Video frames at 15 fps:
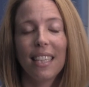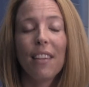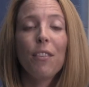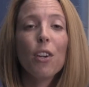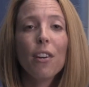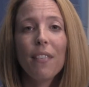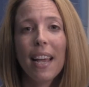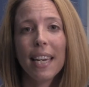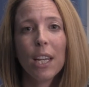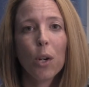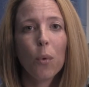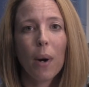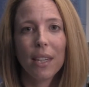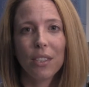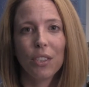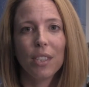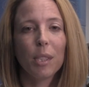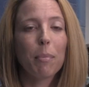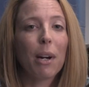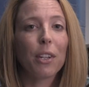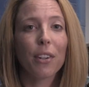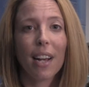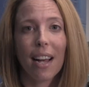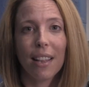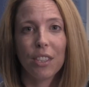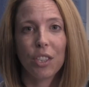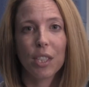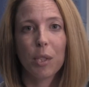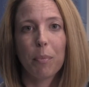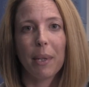If you have any questions about your college
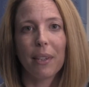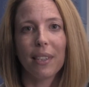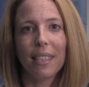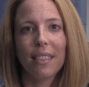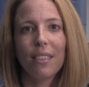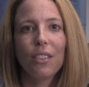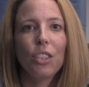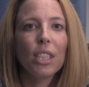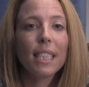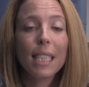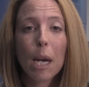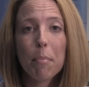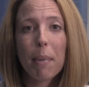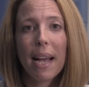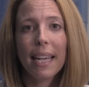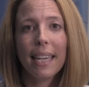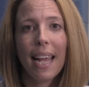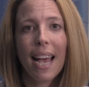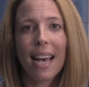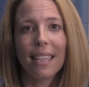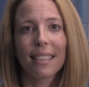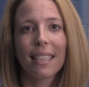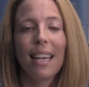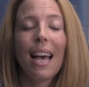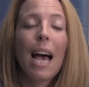experience, just stop by and ask.